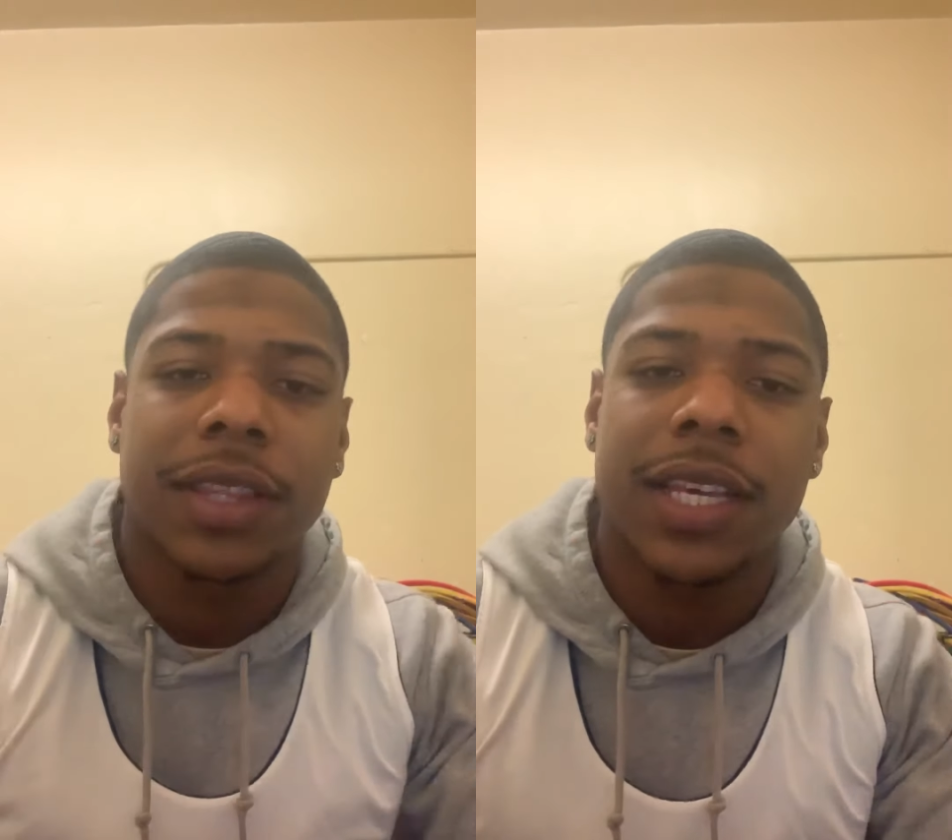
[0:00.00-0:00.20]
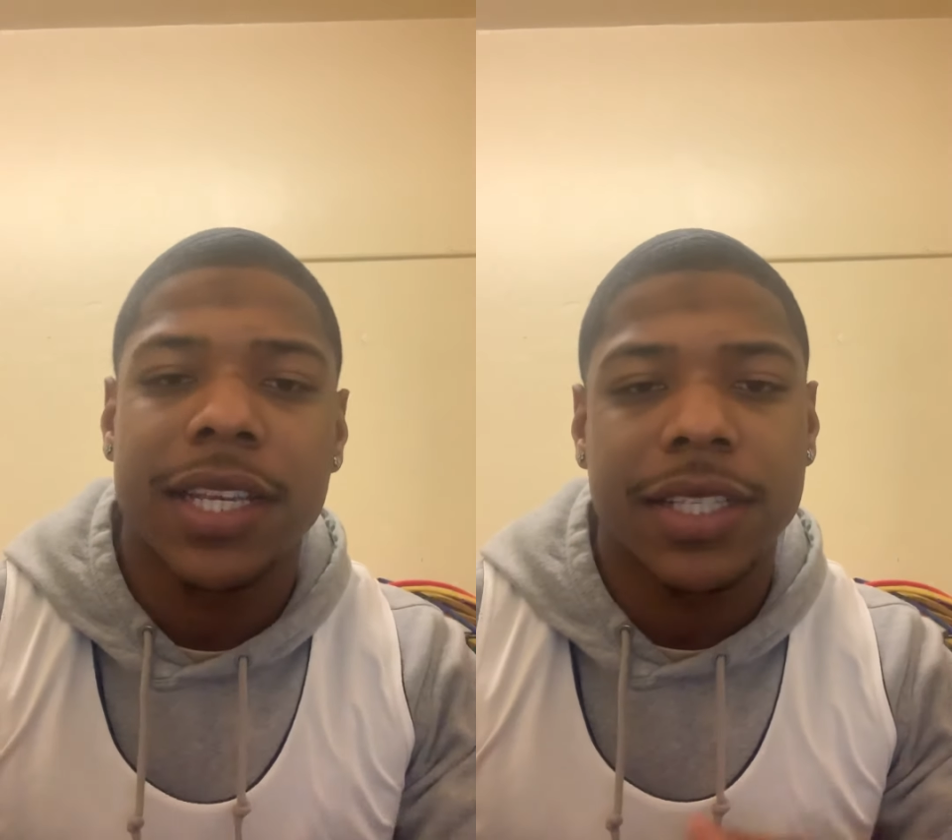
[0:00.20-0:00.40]

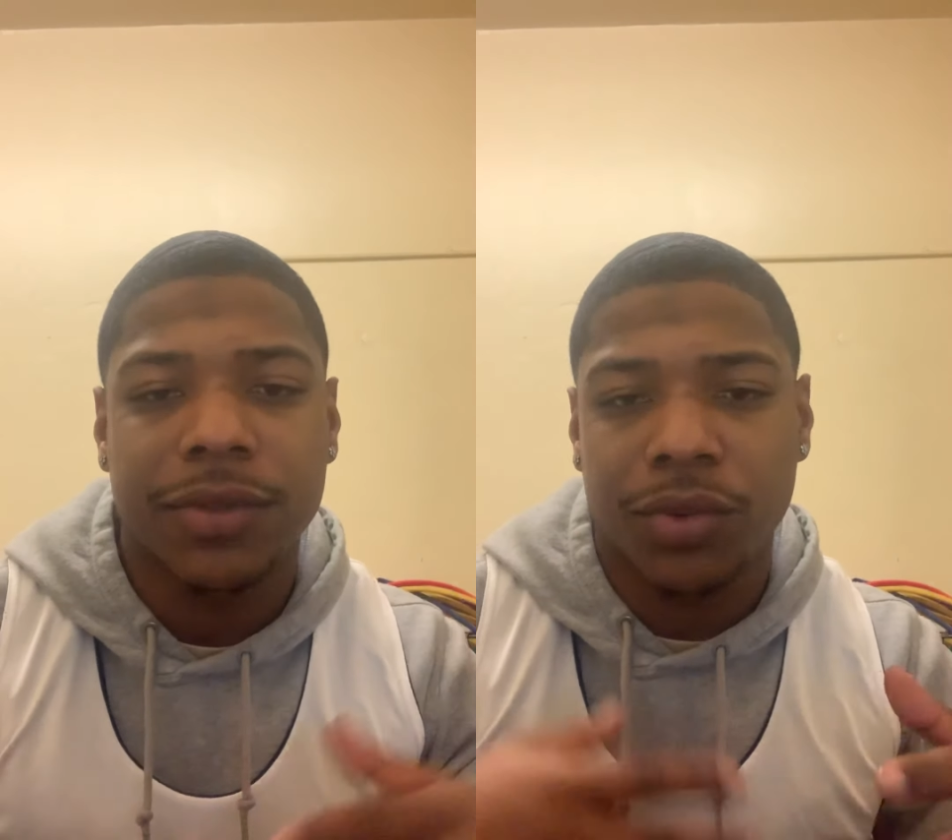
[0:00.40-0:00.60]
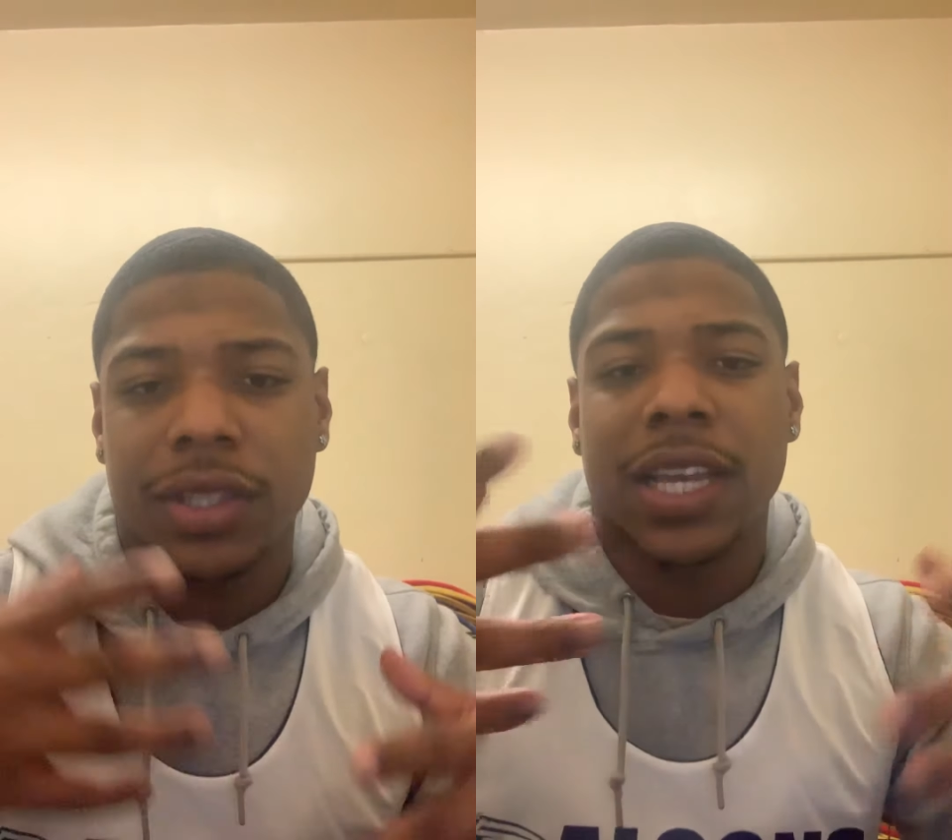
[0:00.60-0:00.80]
things
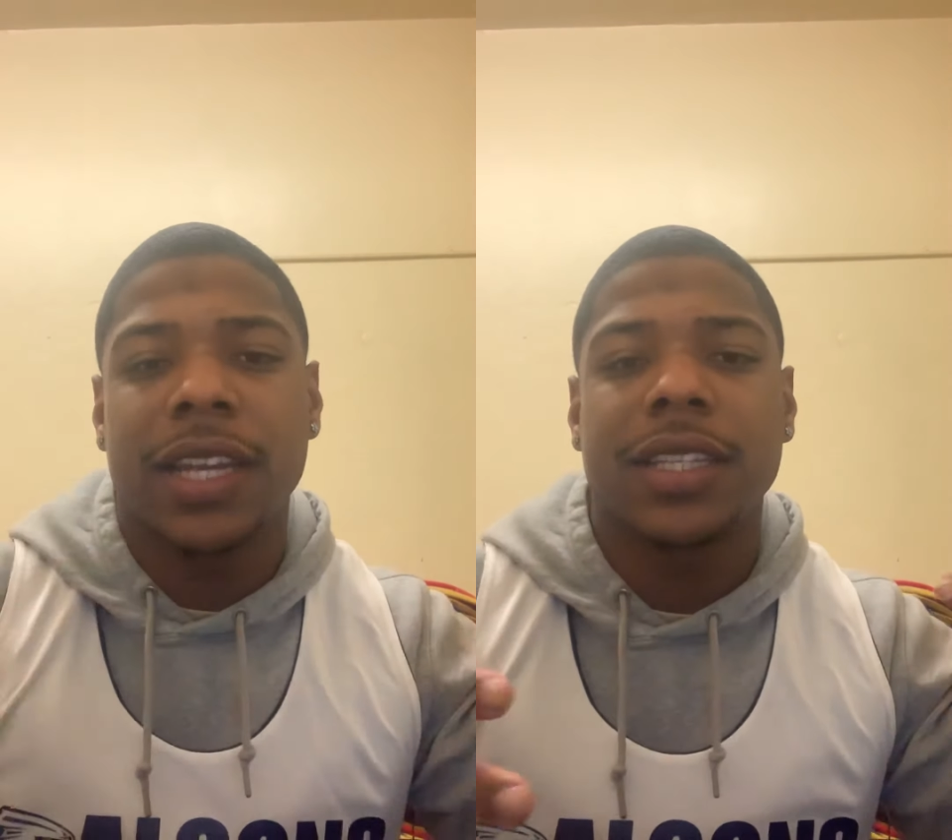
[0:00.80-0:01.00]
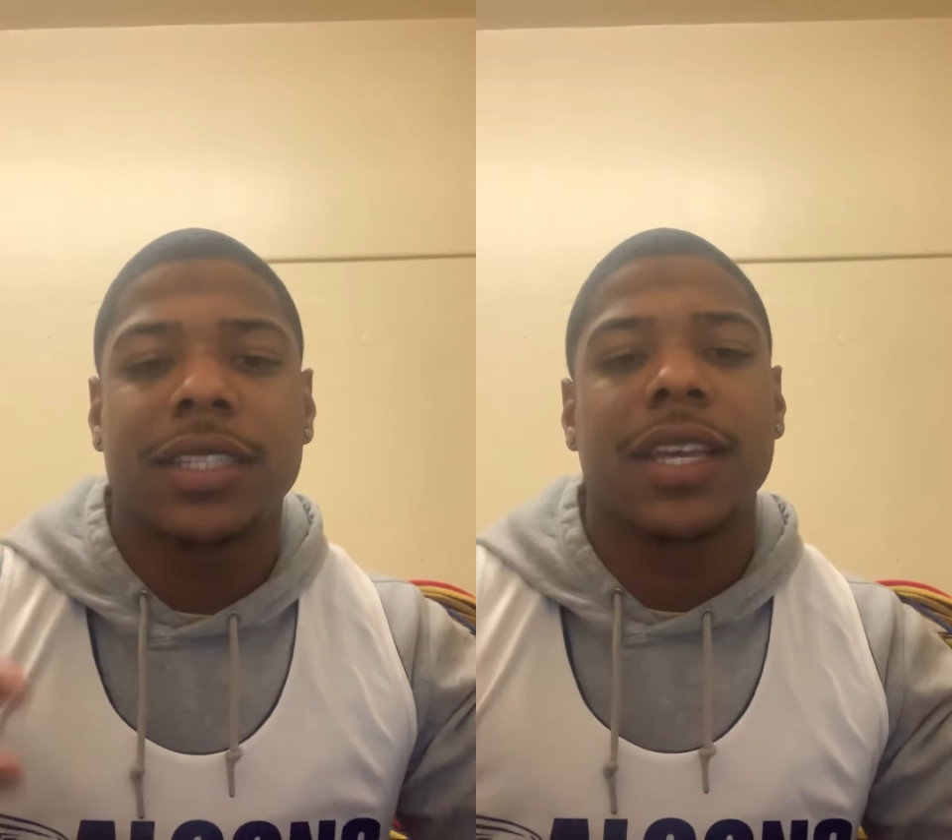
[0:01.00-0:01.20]

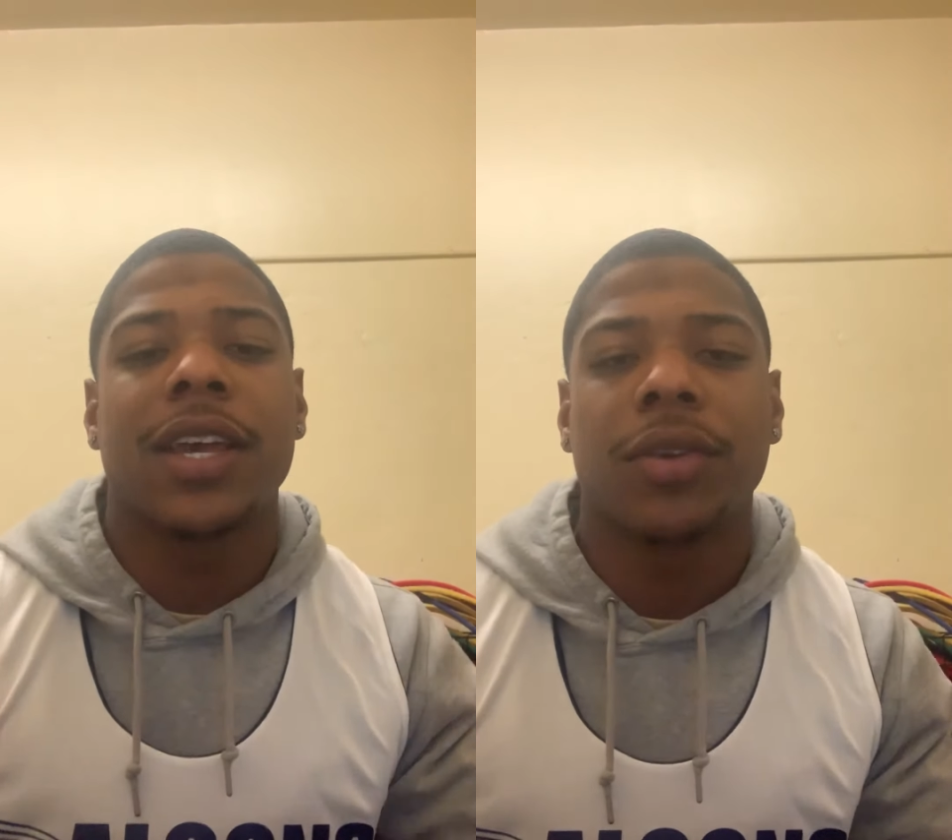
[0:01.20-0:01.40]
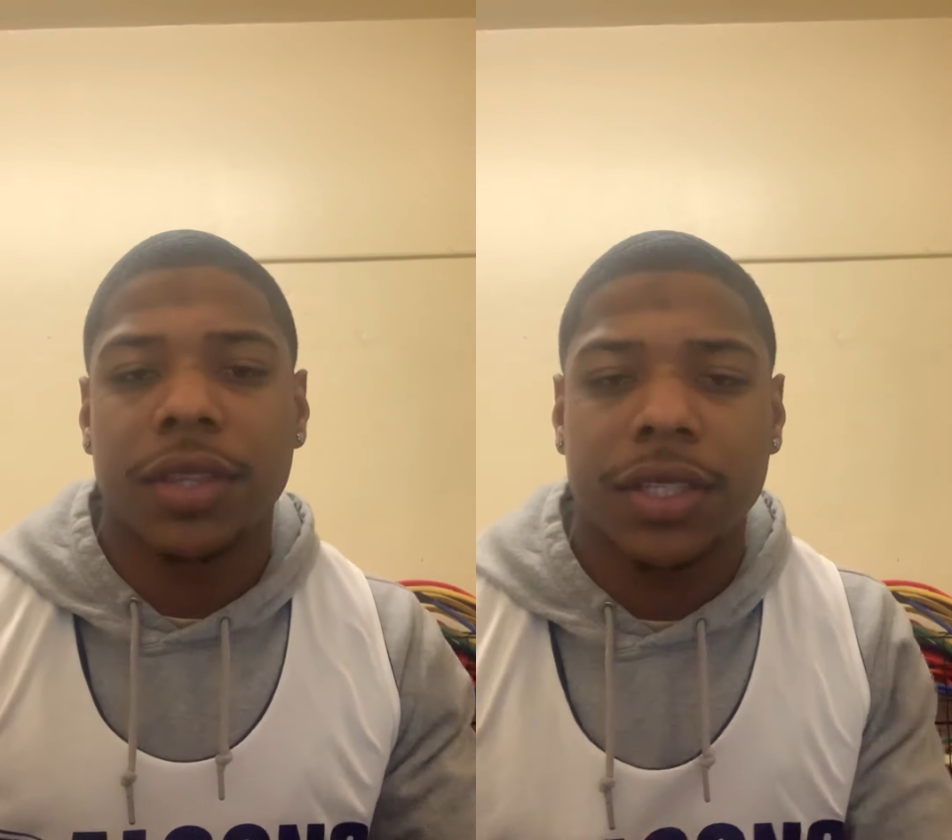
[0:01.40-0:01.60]
related to
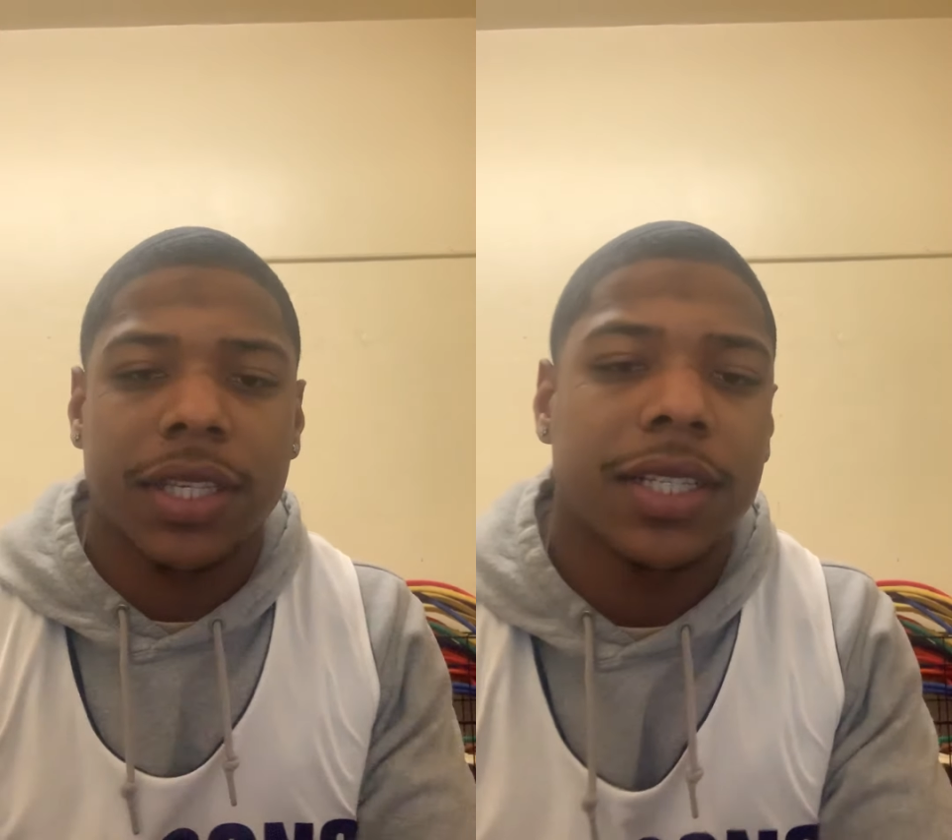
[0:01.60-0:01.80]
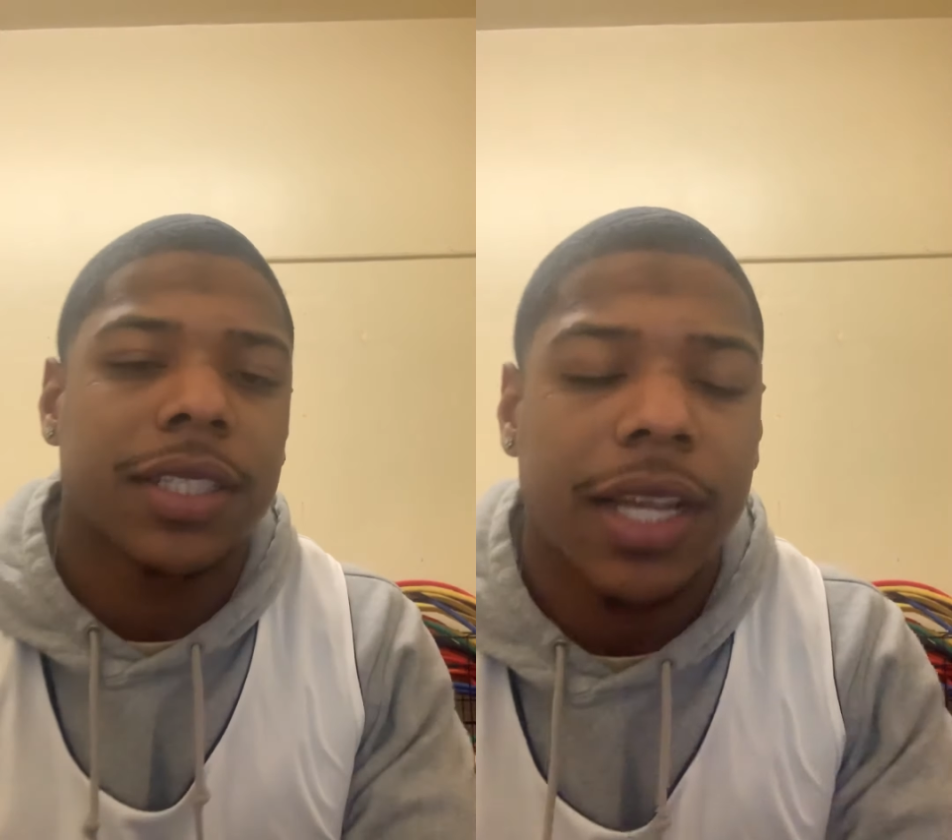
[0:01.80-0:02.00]
health and
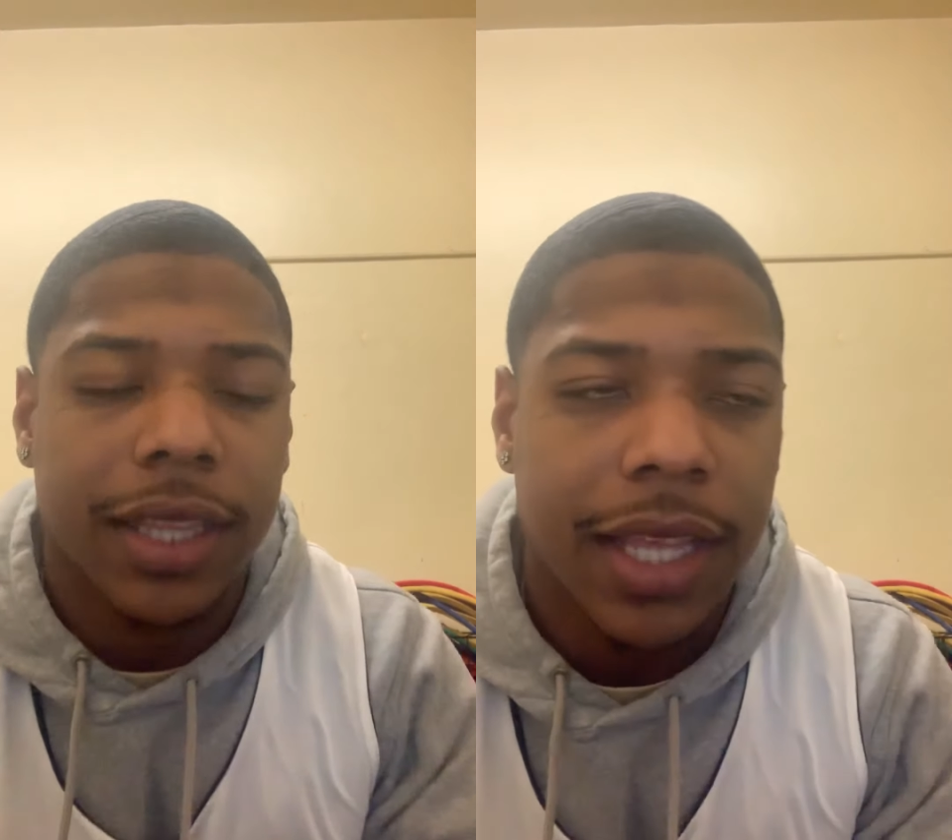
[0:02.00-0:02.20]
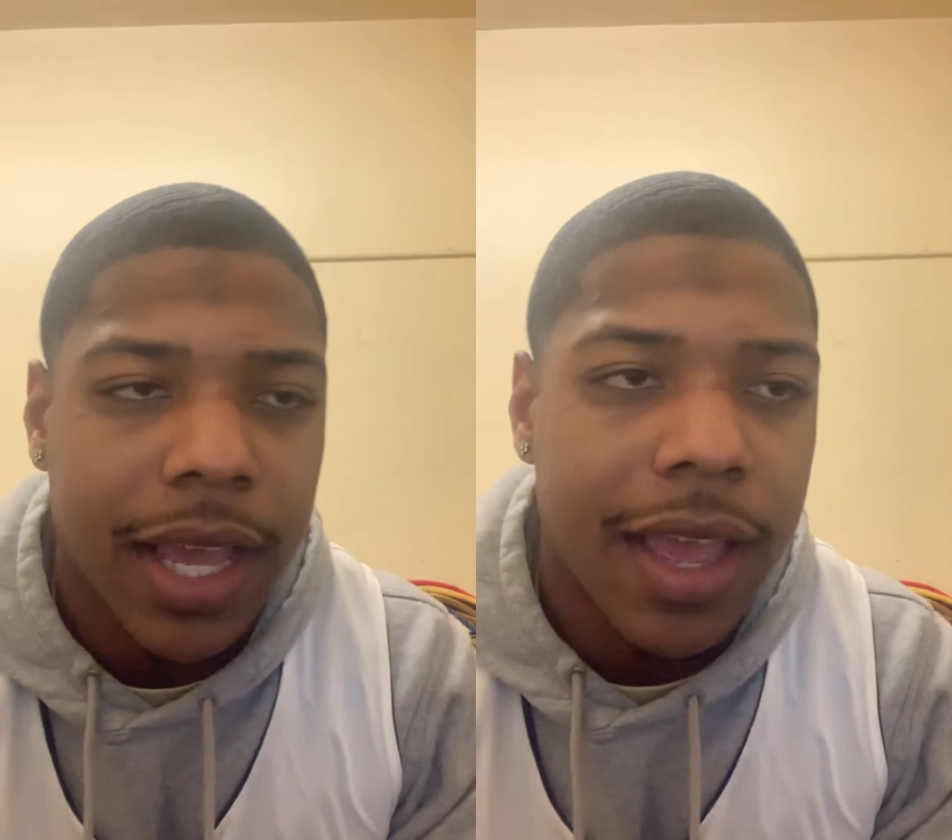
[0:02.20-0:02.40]
things like
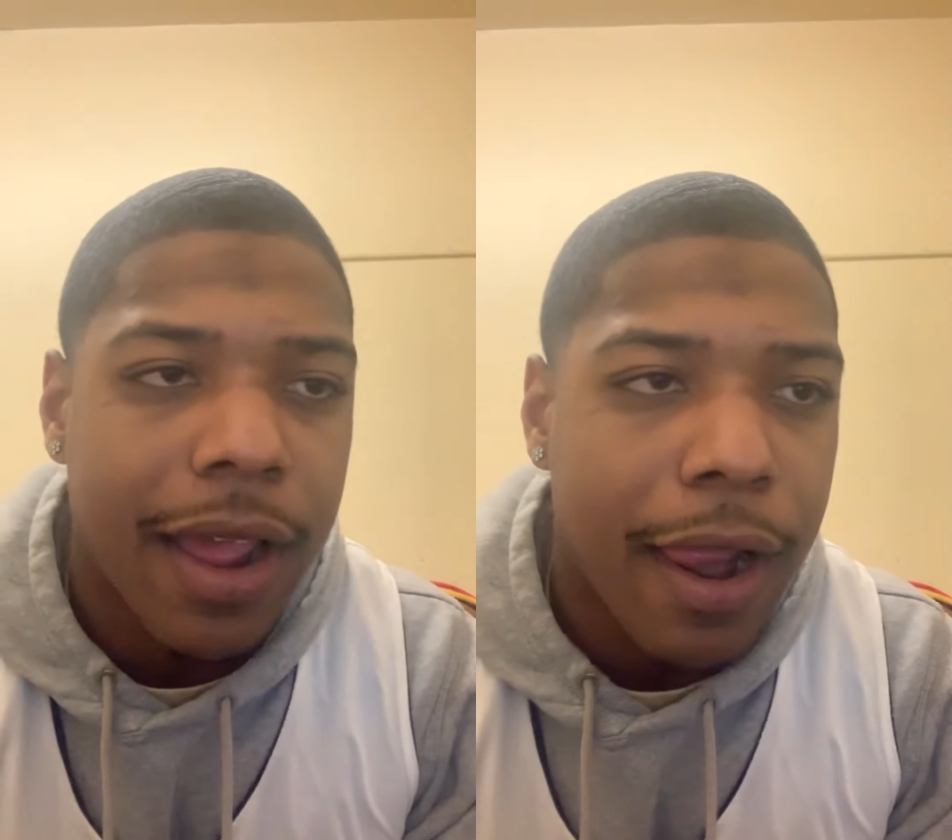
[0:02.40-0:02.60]
that.